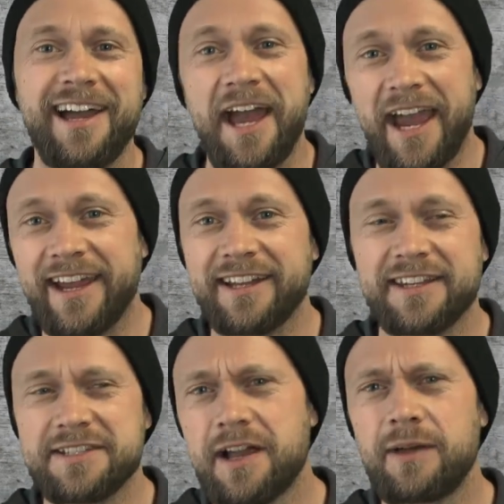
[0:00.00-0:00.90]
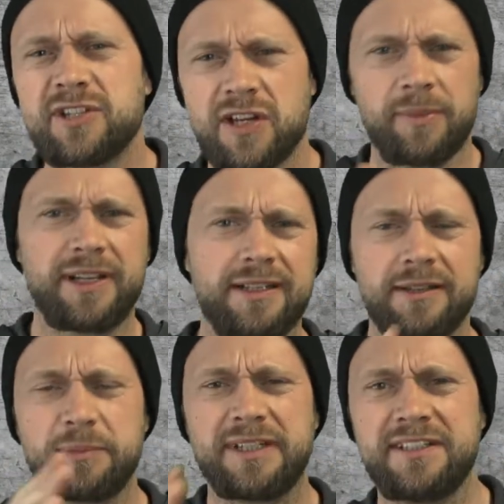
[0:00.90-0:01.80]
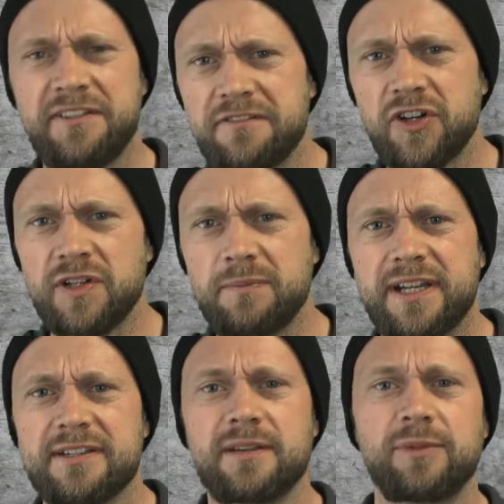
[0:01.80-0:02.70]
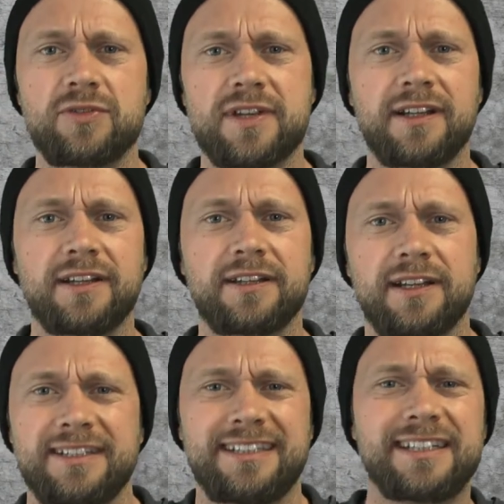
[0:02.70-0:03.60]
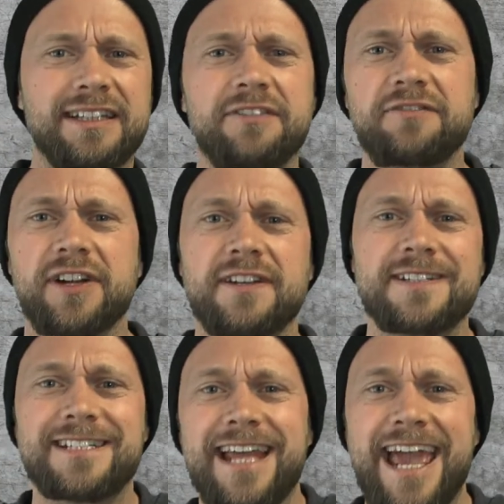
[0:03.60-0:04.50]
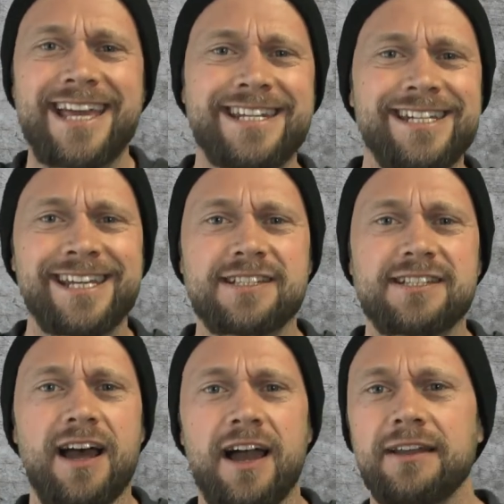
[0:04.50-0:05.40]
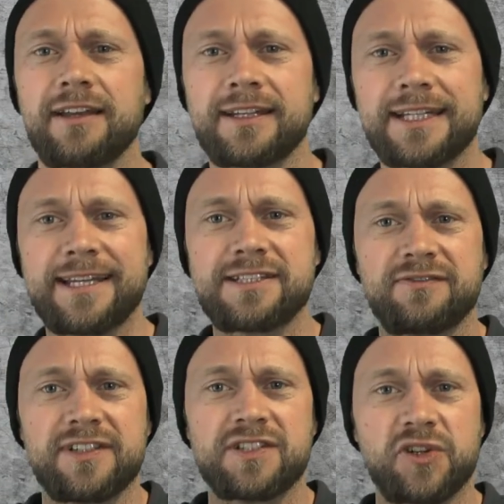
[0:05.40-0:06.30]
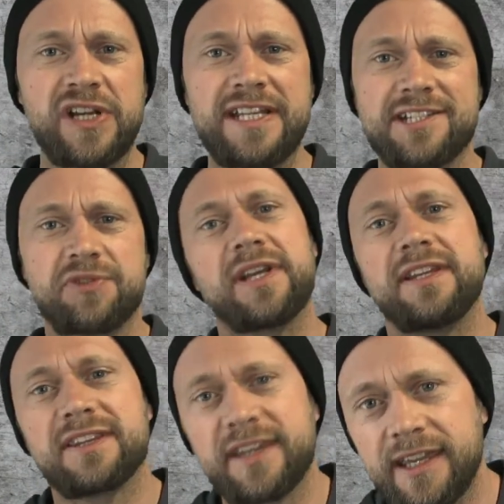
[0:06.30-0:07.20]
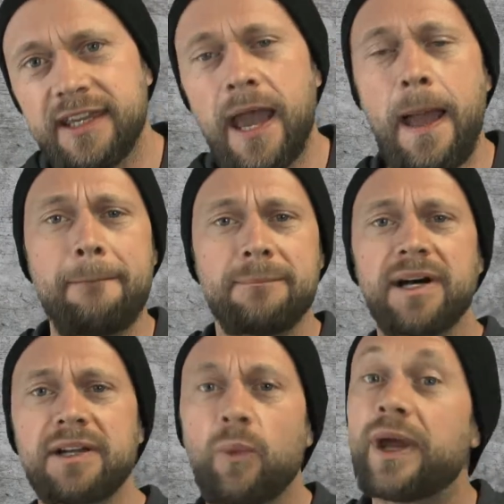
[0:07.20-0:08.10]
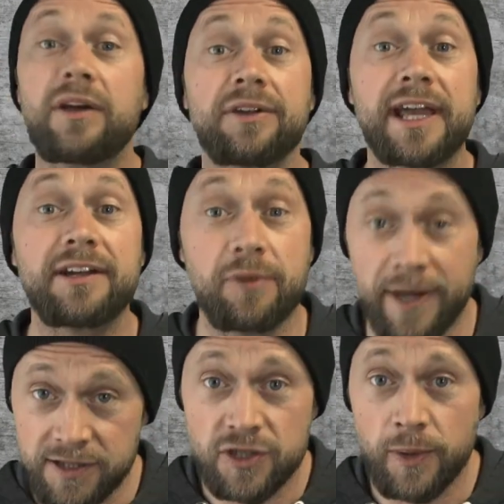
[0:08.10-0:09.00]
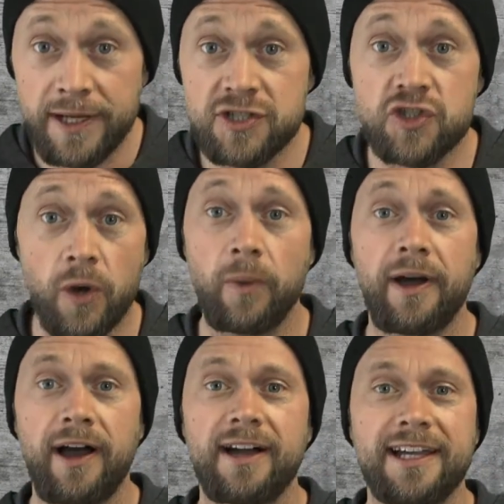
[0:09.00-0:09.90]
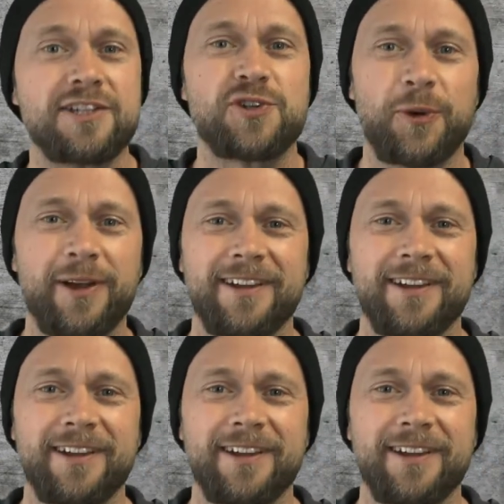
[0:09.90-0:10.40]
And this time it's going to be a little bit different because I'm using a, li a little different editing style and less of this green screen thingy. But we're going to get right to it, so uh, enjoy.